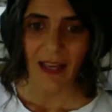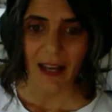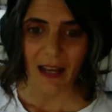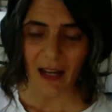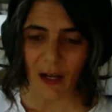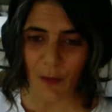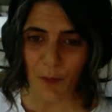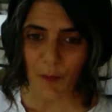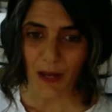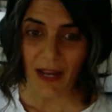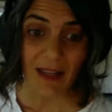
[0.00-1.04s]

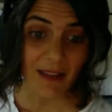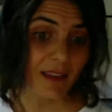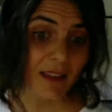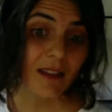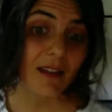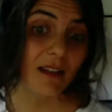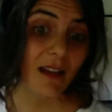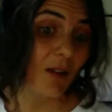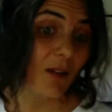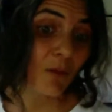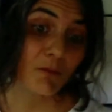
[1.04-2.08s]
I think
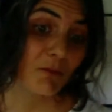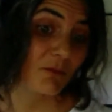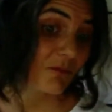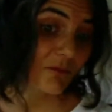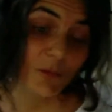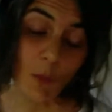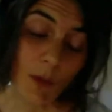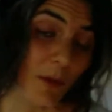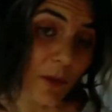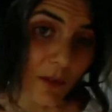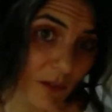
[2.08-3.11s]
we're
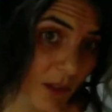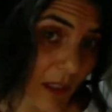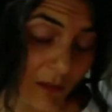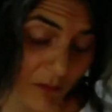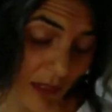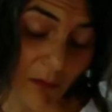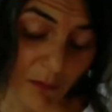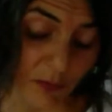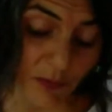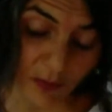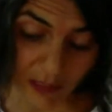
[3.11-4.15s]
personally, and I'm
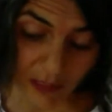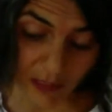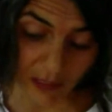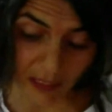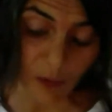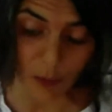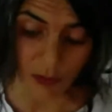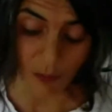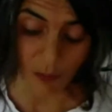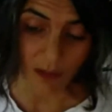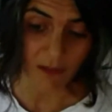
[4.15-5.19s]
personally, and at Orca,
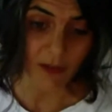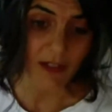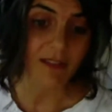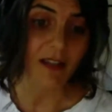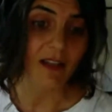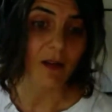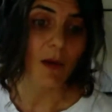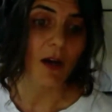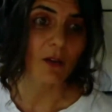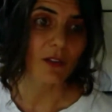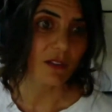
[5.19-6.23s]
we are very excited
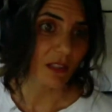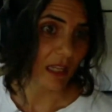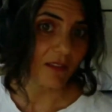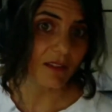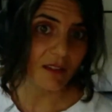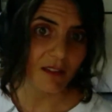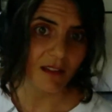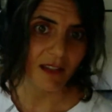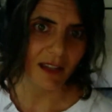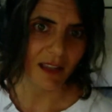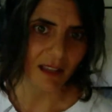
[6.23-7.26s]
about NISQ.
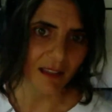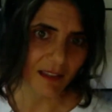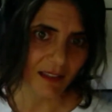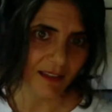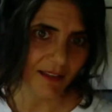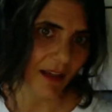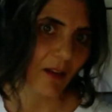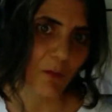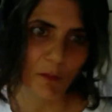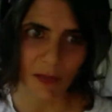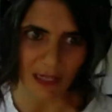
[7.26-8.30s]
And
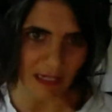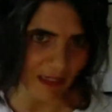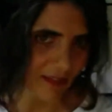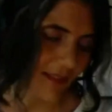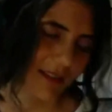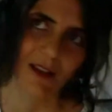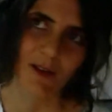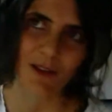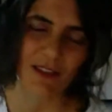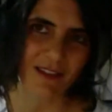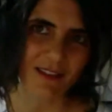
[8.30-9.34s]
by NISQ, I mean,
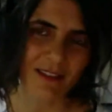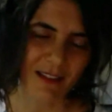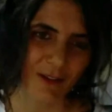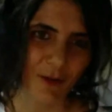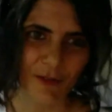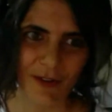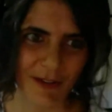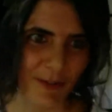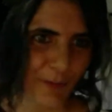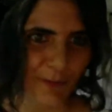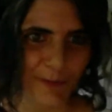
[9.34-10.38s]
this is kind of a,
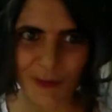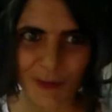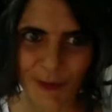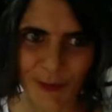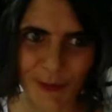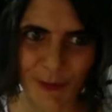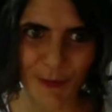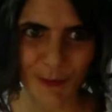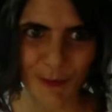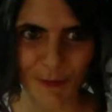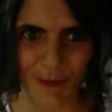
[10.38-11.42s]
you know,
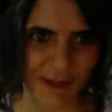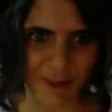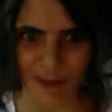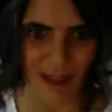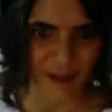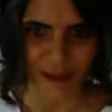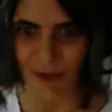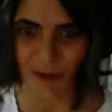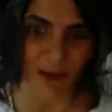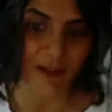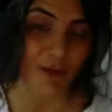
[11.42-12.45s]
a term that many
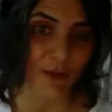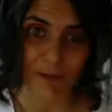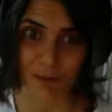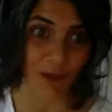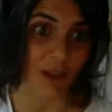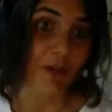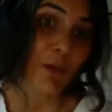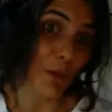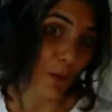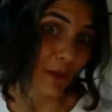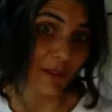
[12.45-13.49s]
different
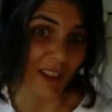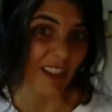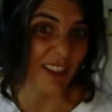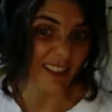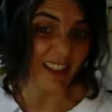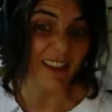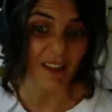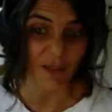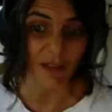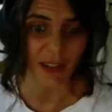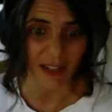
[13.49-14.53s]
people understand
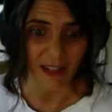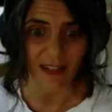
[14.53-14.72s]
differently.